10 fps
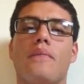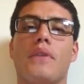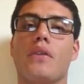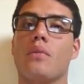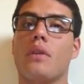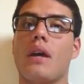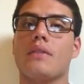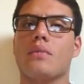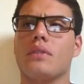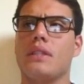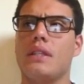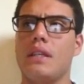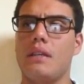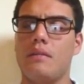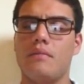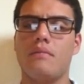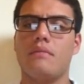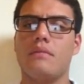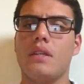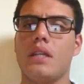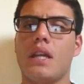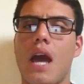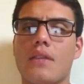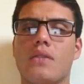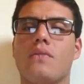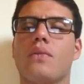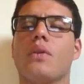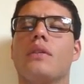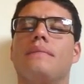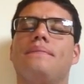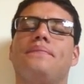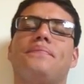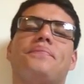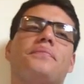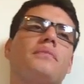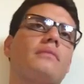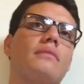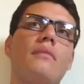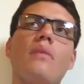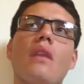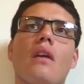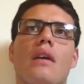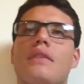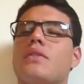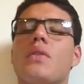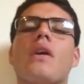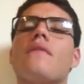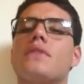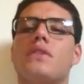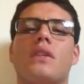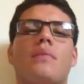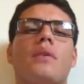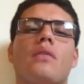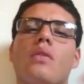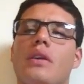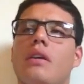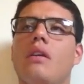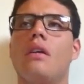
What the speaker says: The other one asked, well, he didn't ask you for it. And so the conversation kept on going.